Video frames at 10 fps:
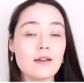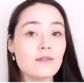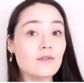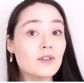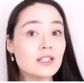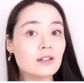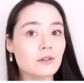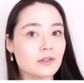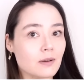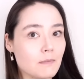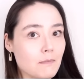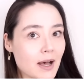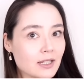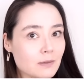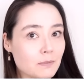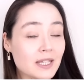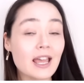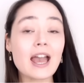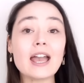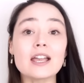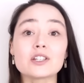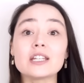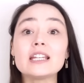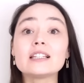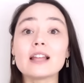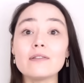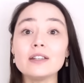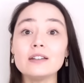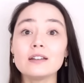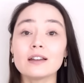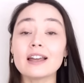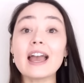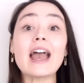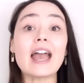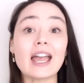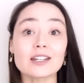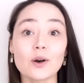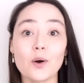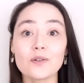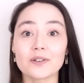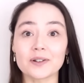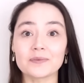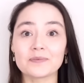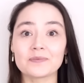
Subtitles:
Visitors must be age 11 and over.